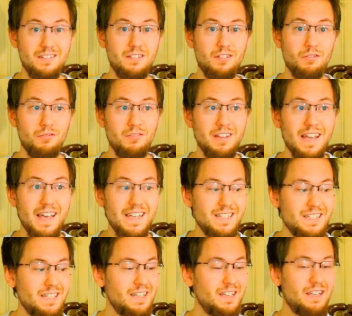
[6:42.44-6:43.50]
your light,
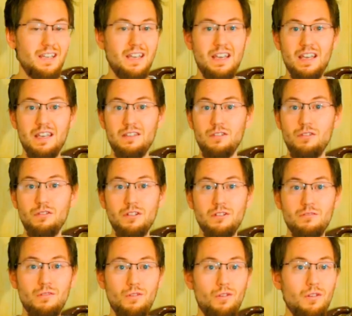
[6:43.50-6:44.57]
you
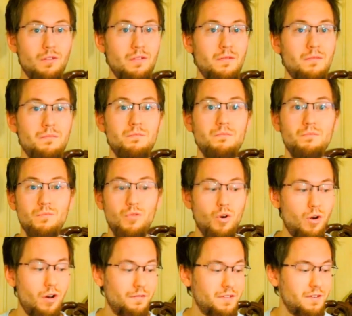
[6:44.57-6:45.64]
control
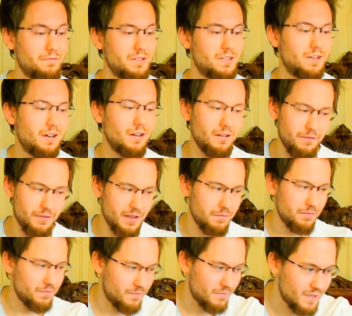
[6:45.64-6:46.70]
more of your photography.
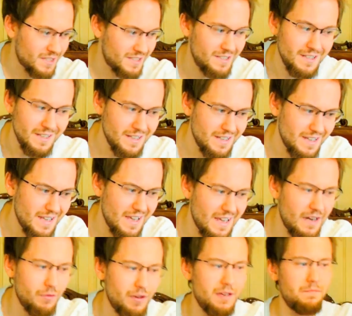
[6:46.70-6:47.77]
But
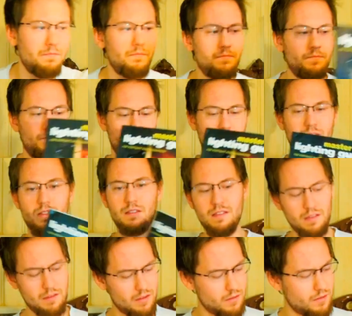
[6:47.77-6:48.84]
anyway,
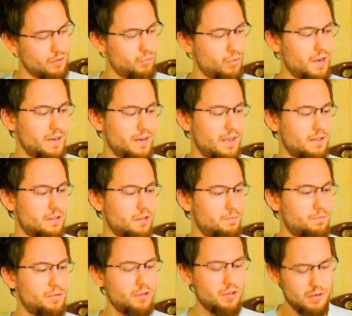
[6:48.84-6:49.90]
this is the one. It's a
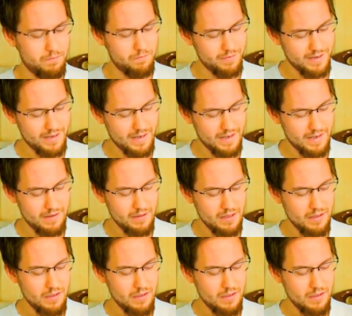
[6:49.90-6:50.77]
book by